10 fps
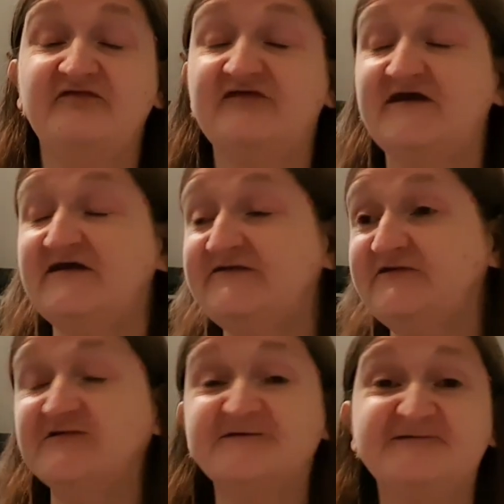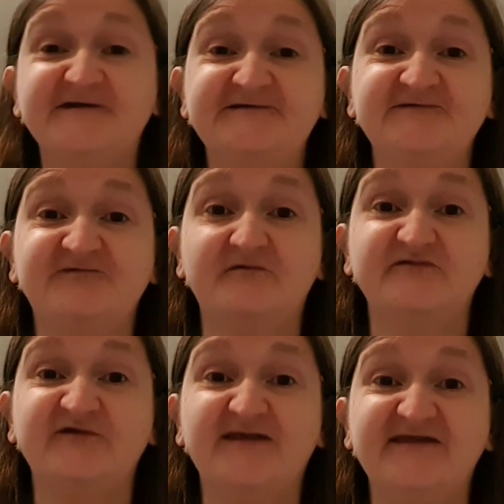the new restrictions from the
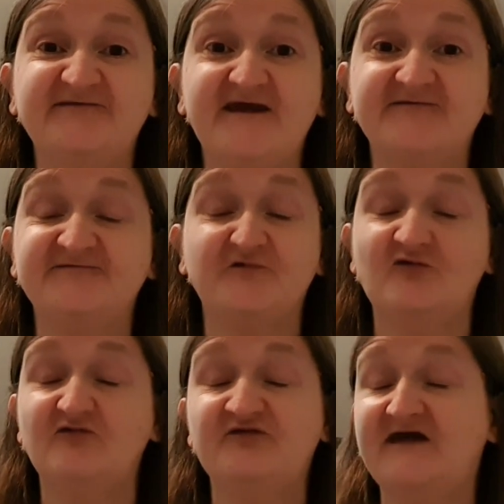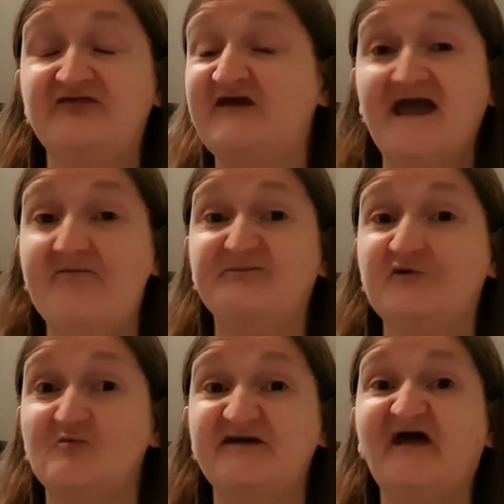26th, so they can't be
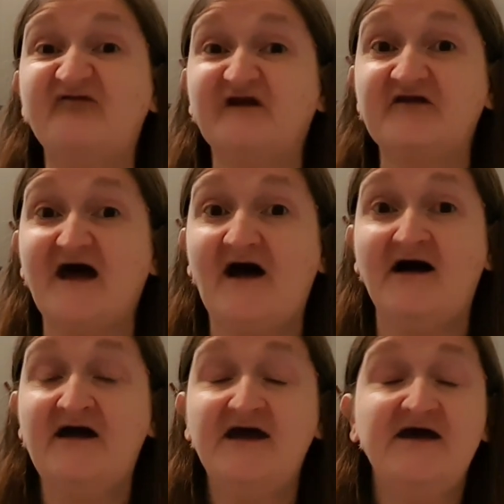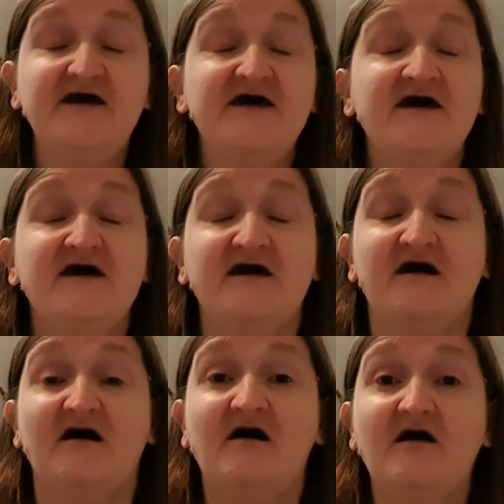open after that.
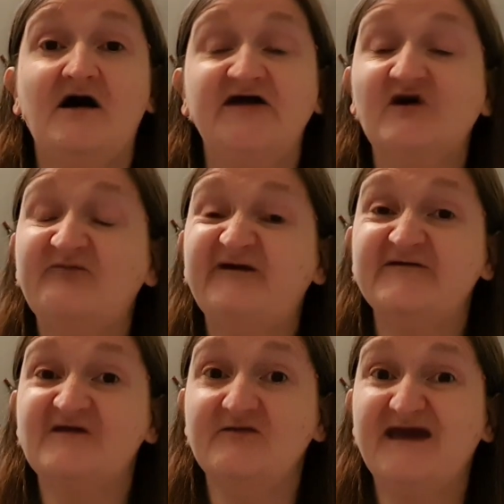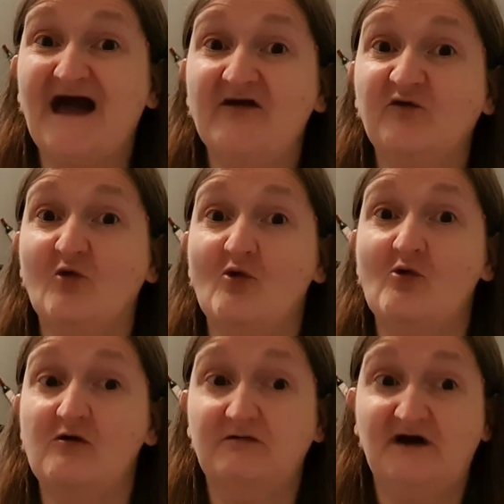And obviously we can't
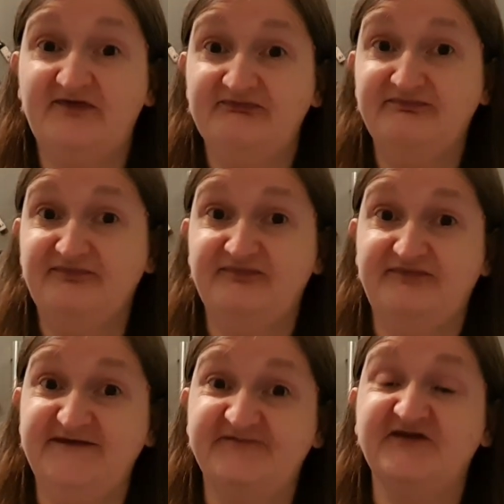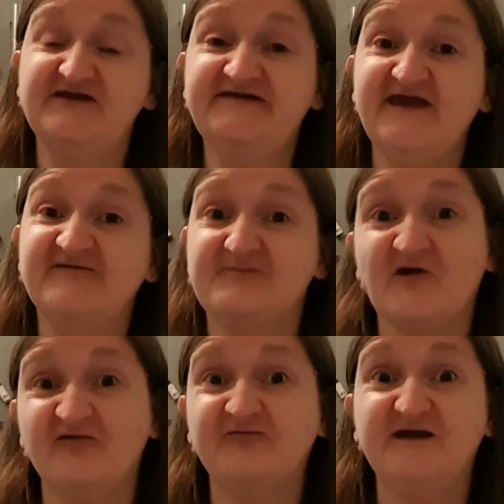go in these 3 days
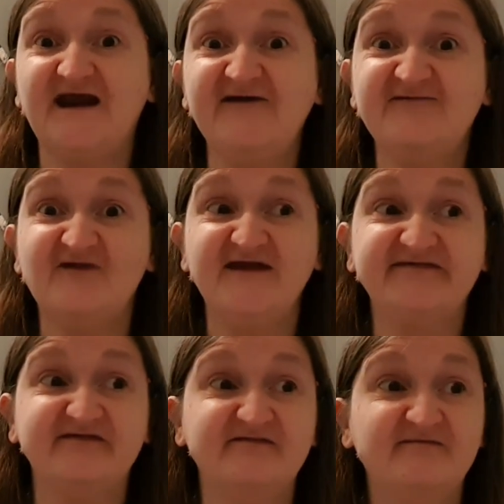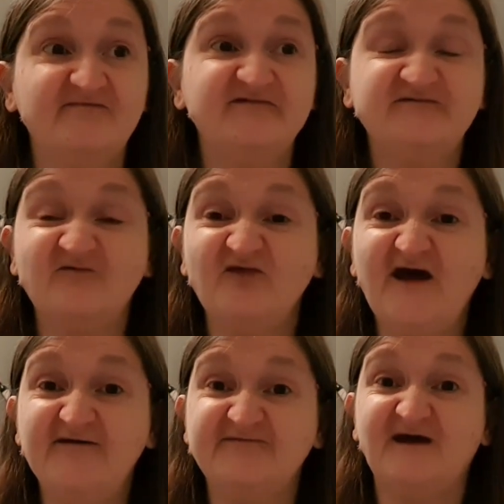because we're isolating, so
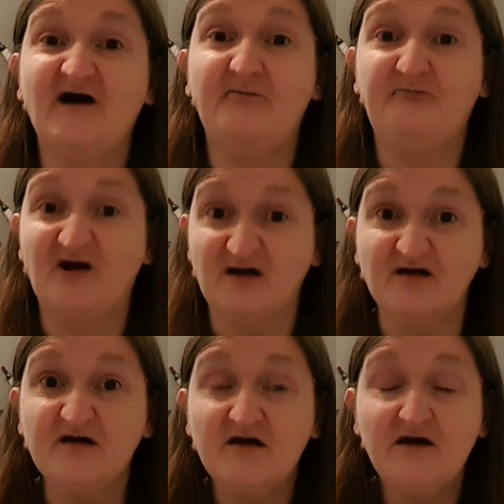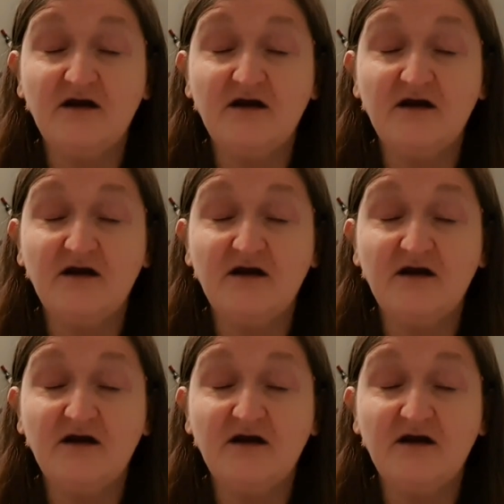that's a bugger.